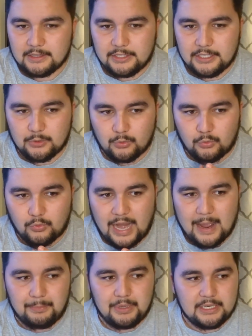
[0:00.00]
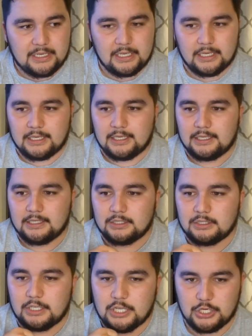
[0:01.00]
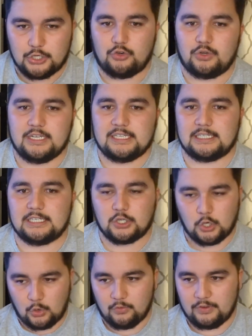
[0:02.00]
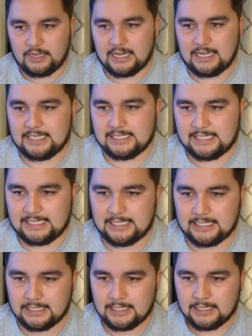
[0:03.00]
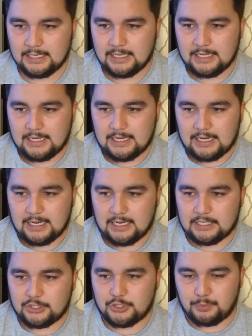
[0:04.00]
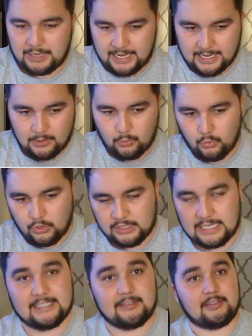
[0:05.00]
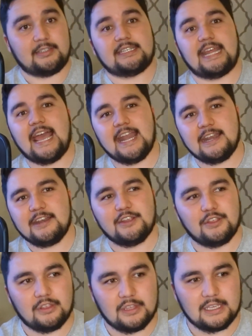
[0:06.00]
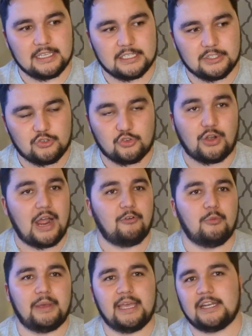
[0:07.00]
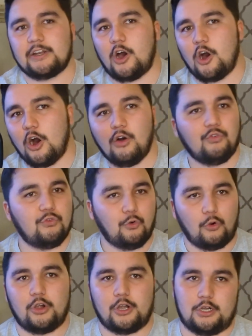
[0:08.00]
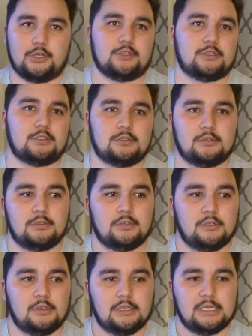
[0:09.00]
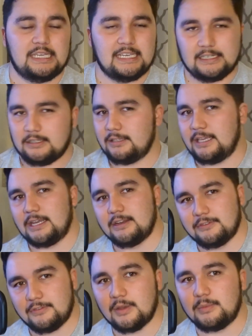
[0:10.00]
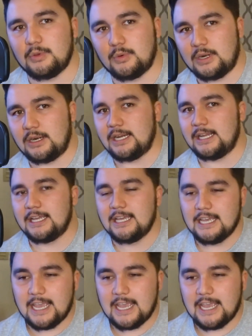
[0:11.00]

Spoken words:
the rapid increase in COVID-19, Japan will extend this travel ban to all foreigners until the end of February. And